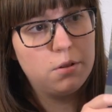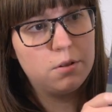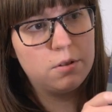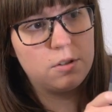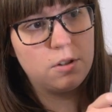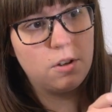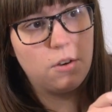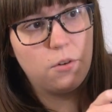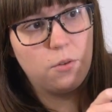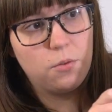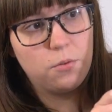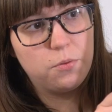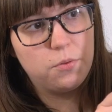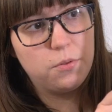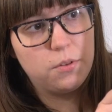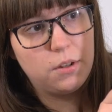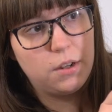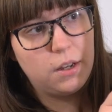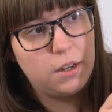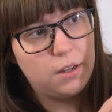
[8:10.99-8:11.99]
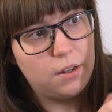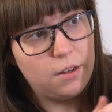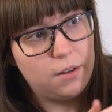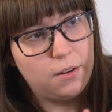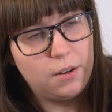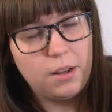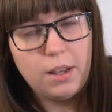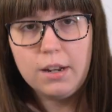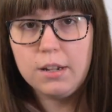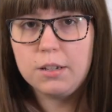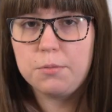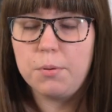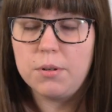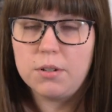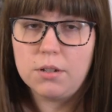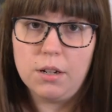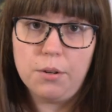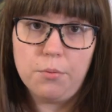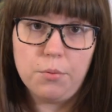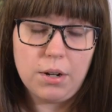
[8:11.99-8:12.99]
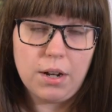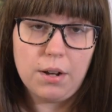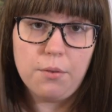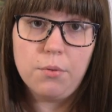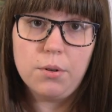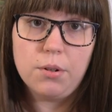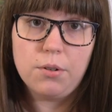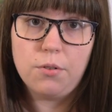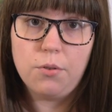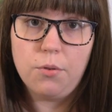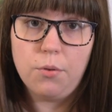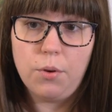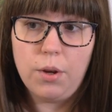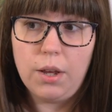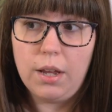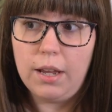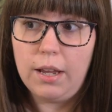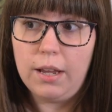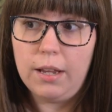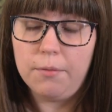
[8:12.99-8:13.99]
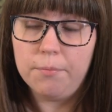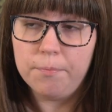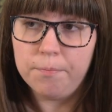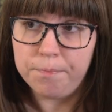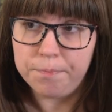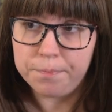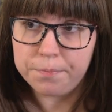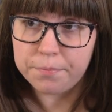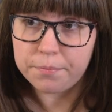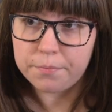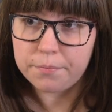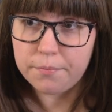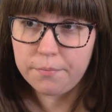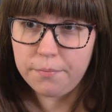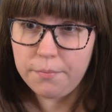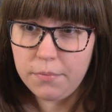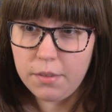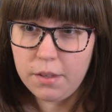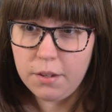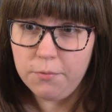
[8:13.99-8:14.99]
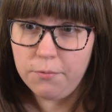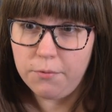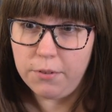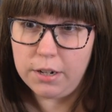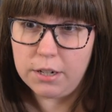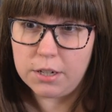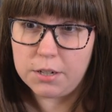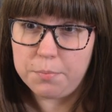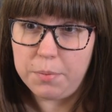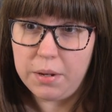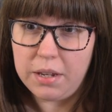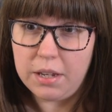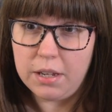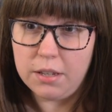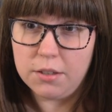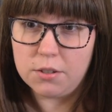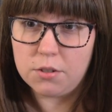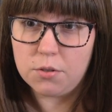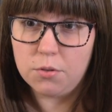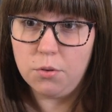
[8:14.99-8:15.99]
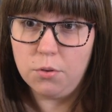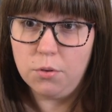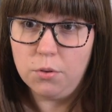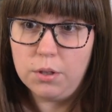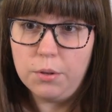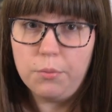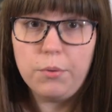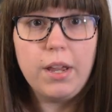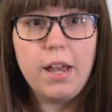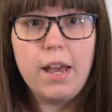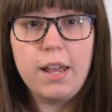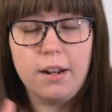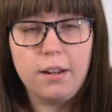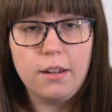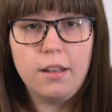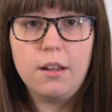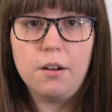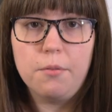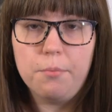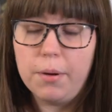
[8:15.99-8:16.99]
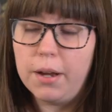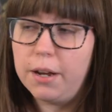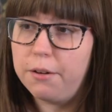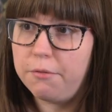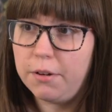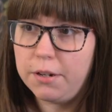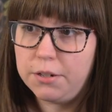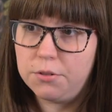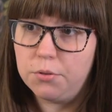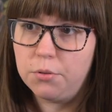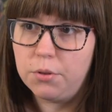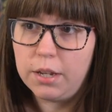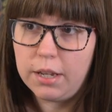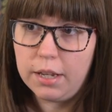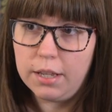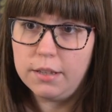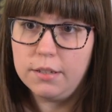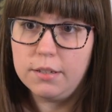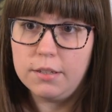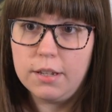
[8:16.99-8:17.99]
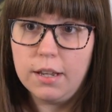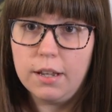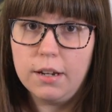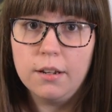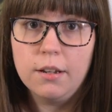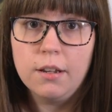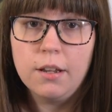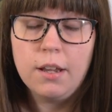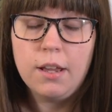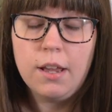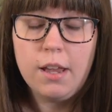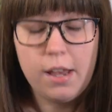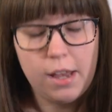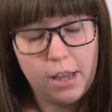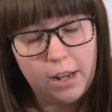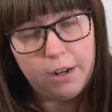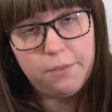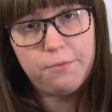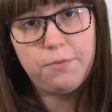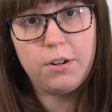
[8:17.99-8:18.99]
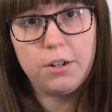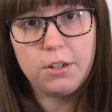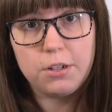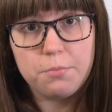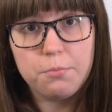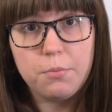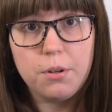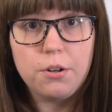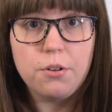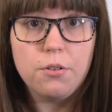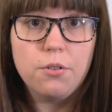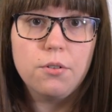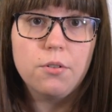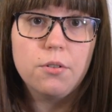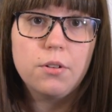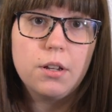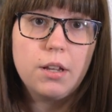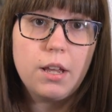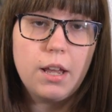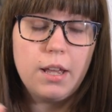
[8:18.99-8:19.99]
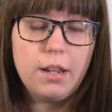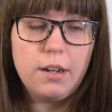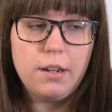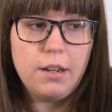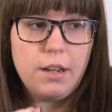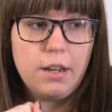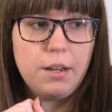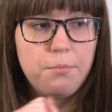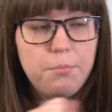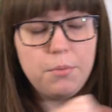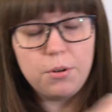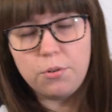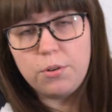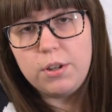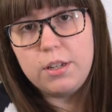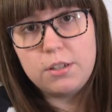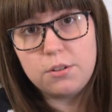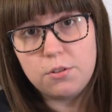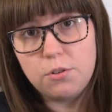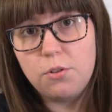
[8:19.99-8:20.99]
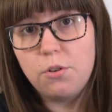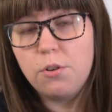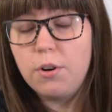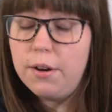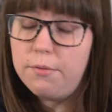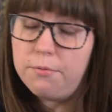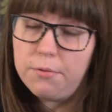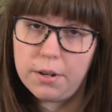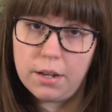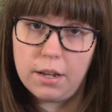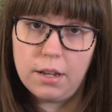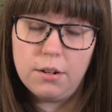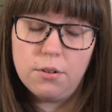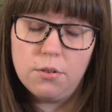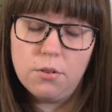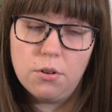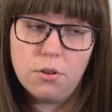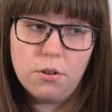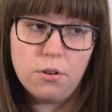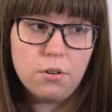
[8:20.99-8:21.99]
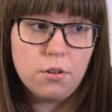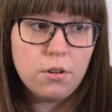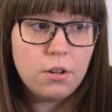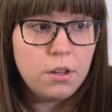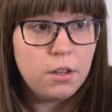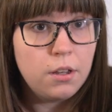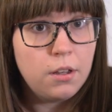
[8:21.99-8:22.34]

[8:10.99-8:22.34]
So, and especially when I went to a Finnish speaking school, then we had a lot of biracial kids that had a Finnish mother and a Middle Eastern or African or